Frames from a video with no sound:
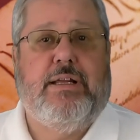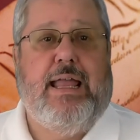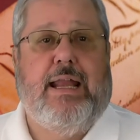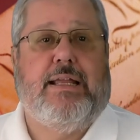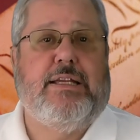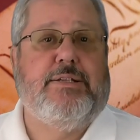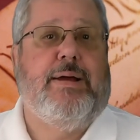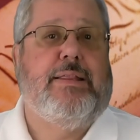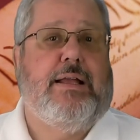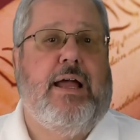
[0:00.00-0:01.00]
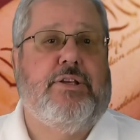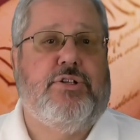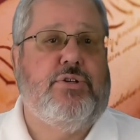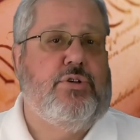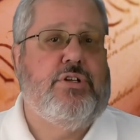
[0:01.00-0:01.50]
Catechism on the
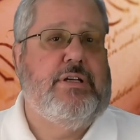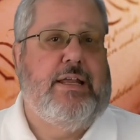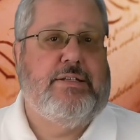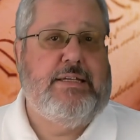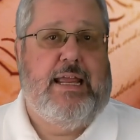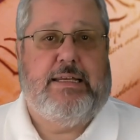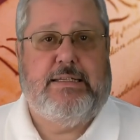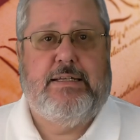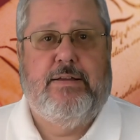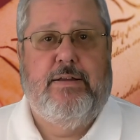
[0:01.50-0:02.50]
Constitution of the United States.